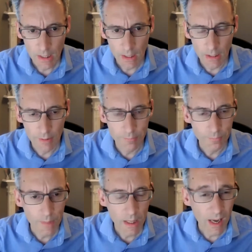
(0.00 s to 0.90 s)
Um,
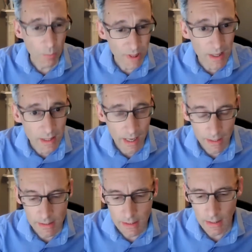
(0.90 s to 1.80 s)
and within
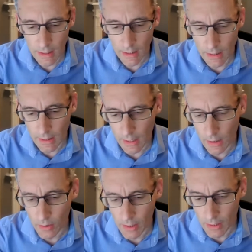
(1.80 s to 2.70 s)
that, uh, and
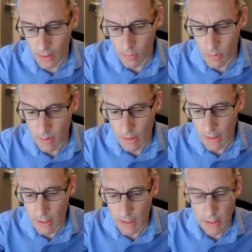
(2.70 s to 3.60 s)
looking at equity,
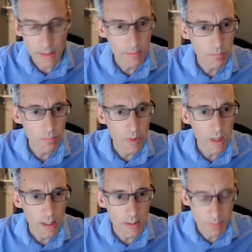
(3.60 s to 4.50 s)
he
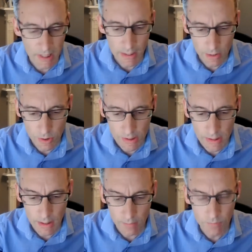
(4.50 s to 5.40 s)
is particularly interested
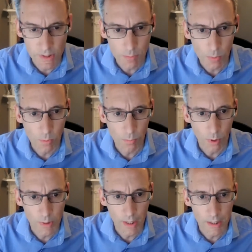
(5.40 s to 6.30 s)
in visible
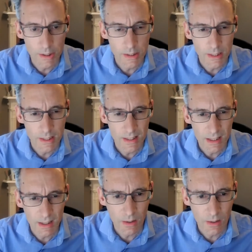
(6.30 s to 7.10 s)
populations that uh,